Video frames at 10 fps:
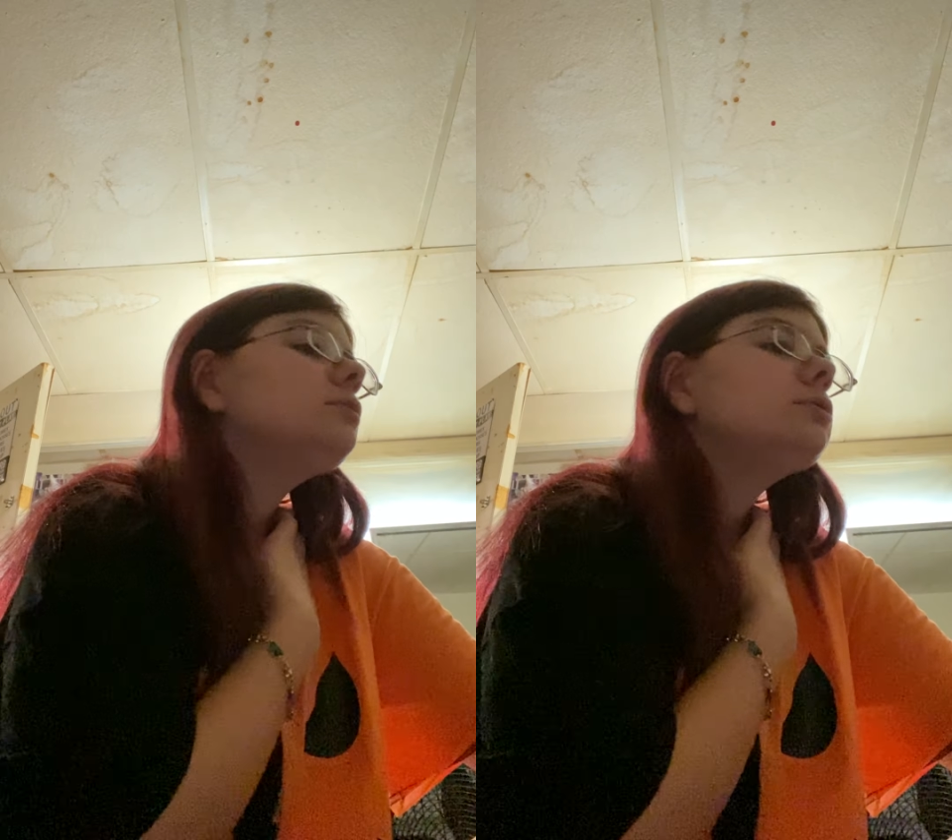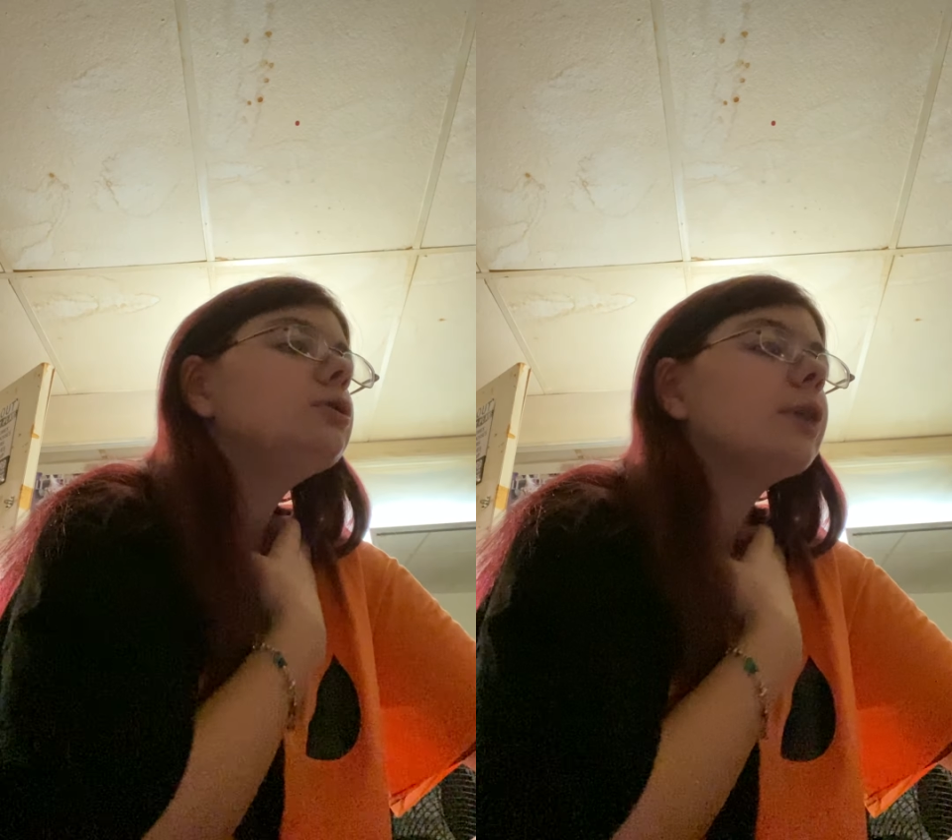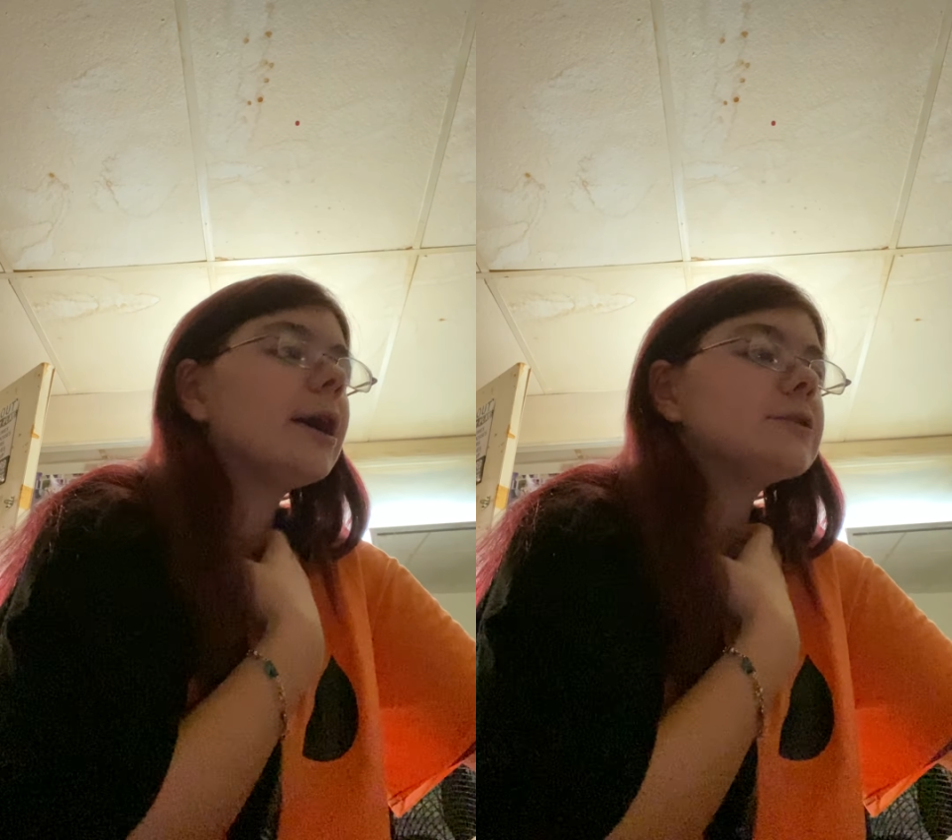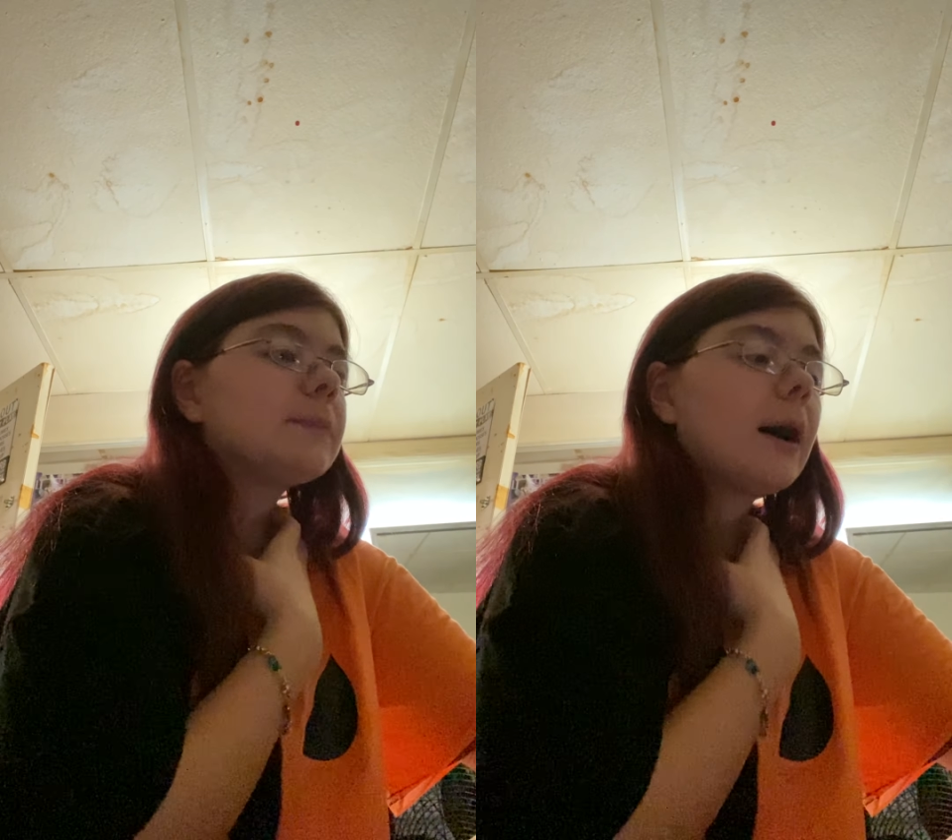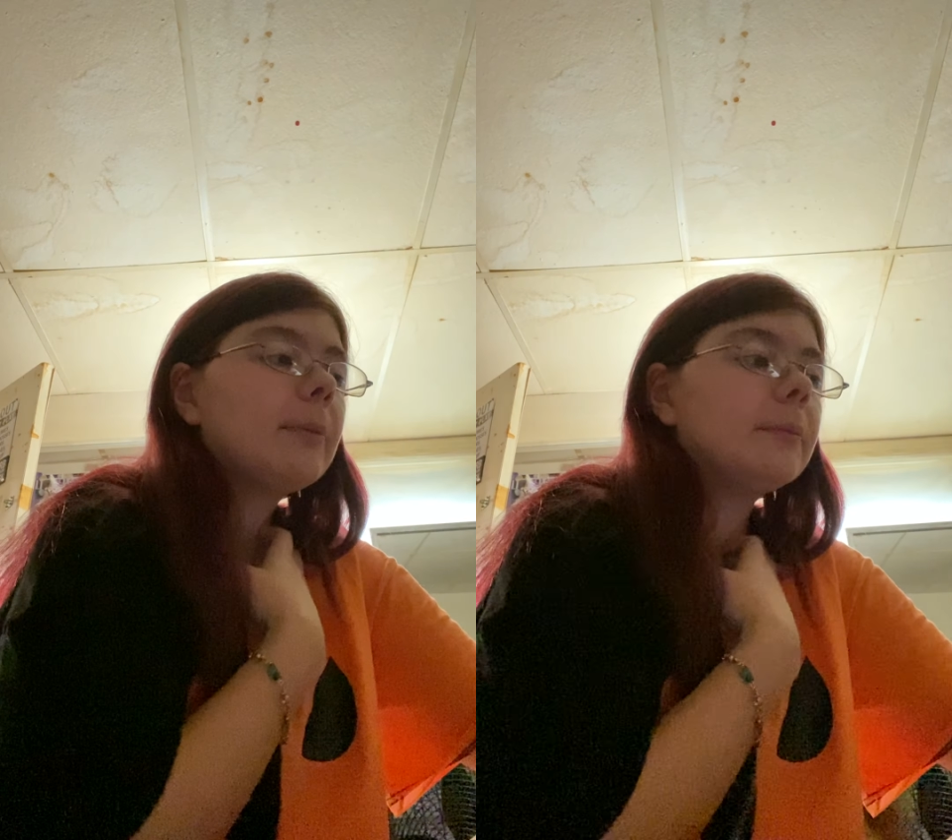You guys
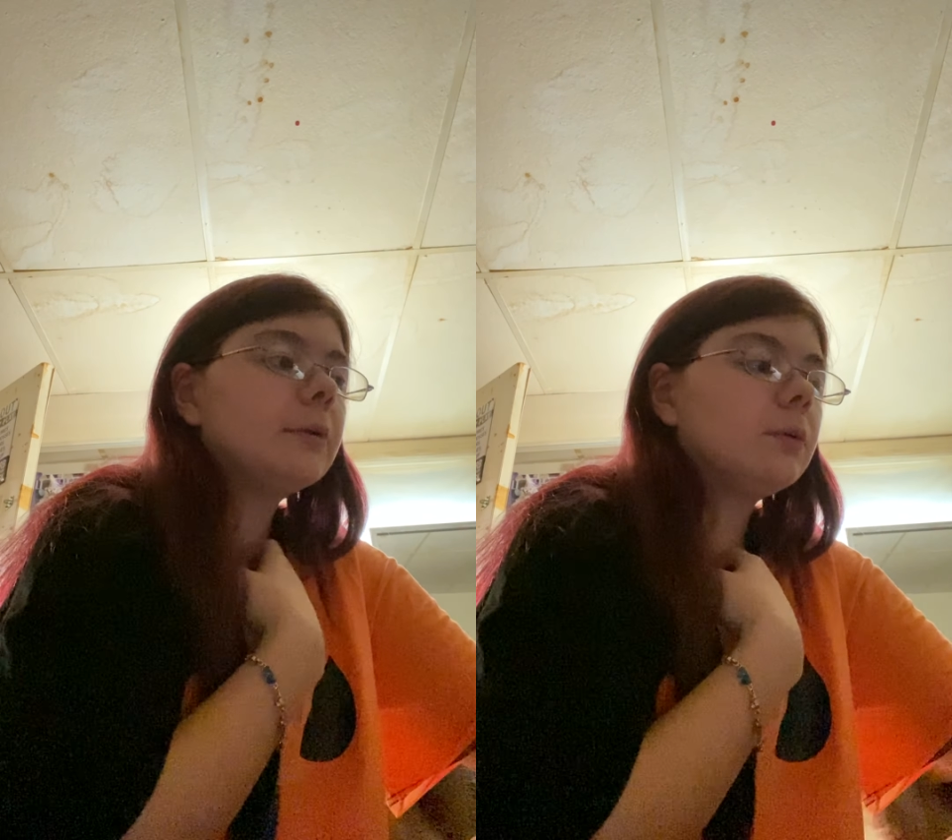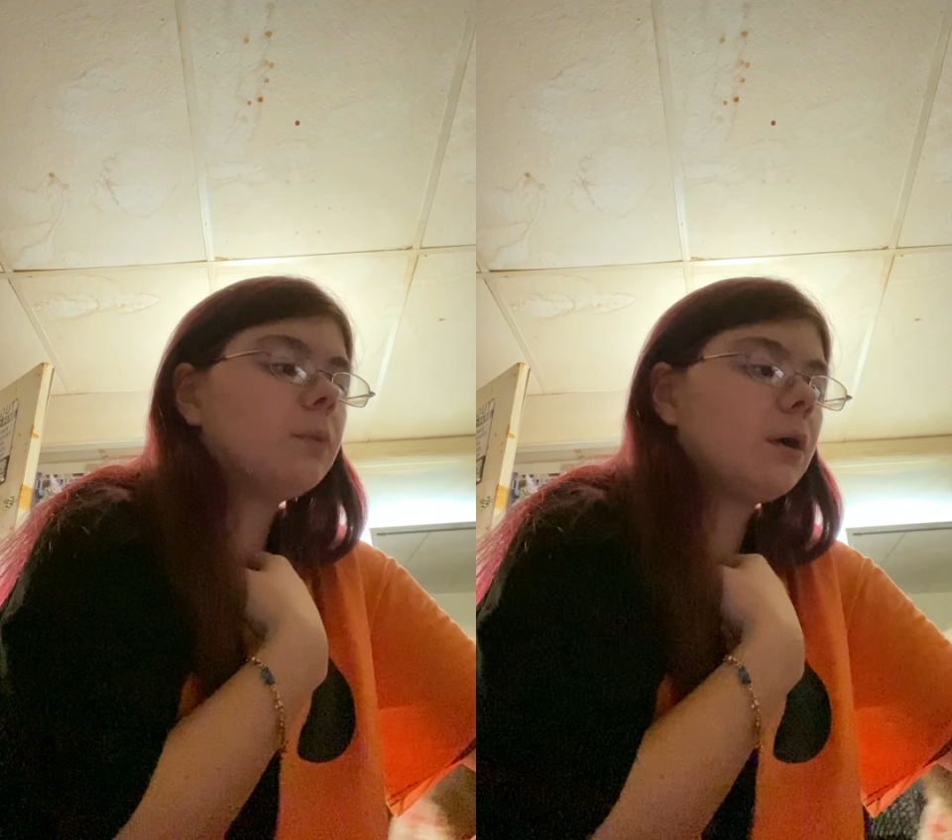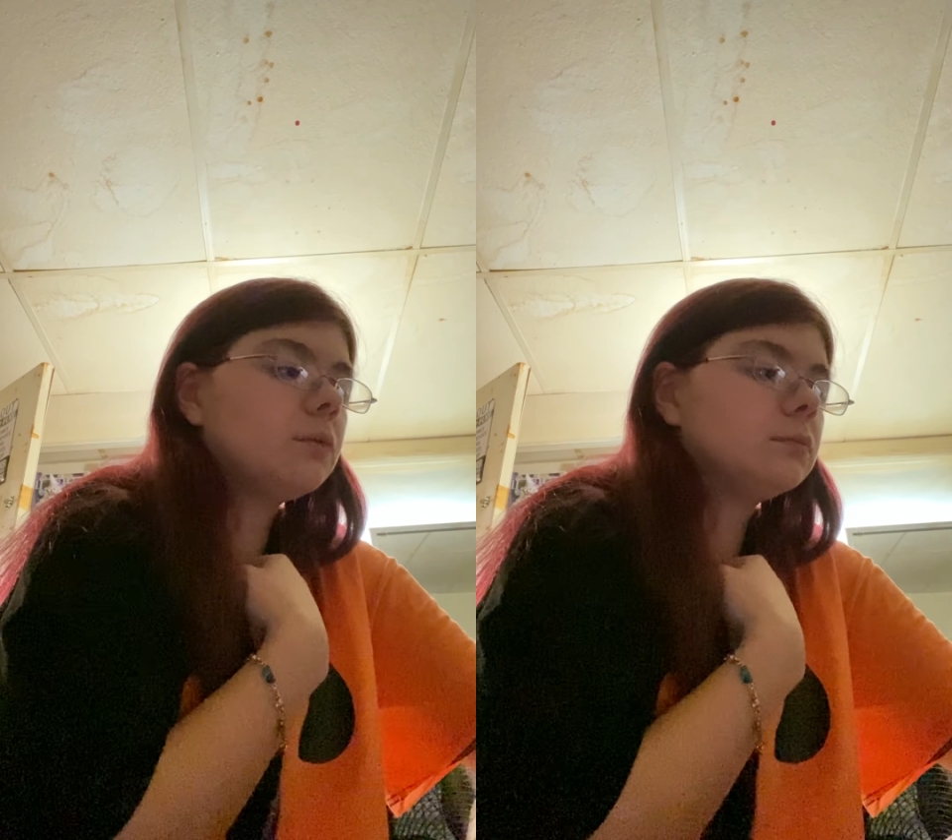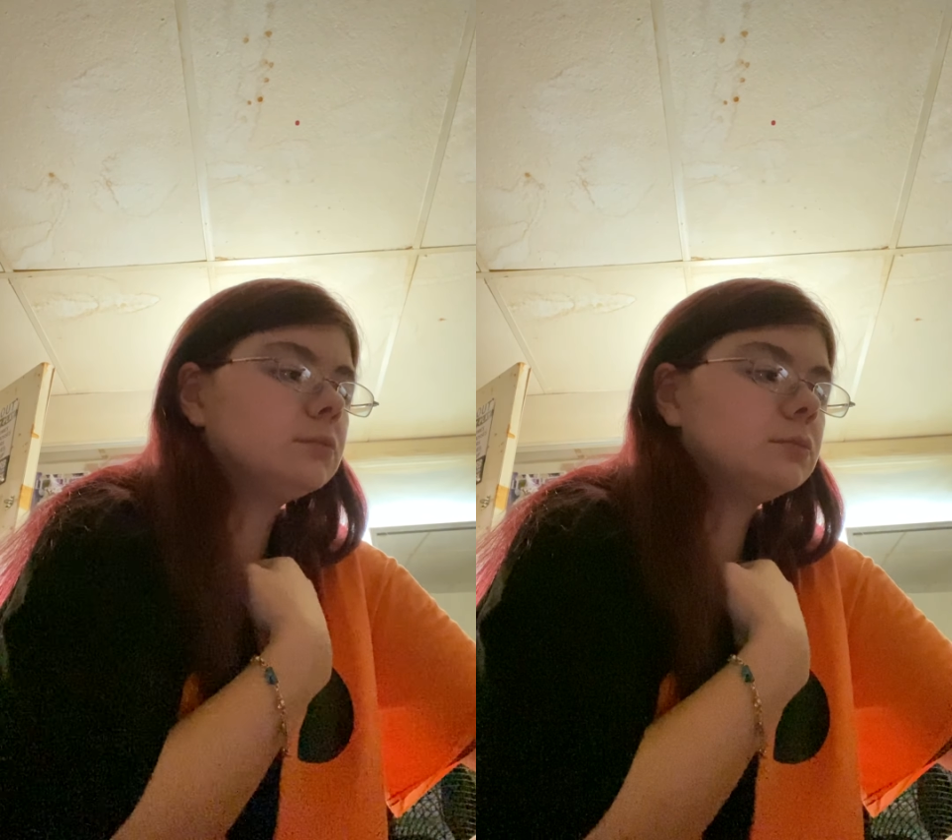probably won't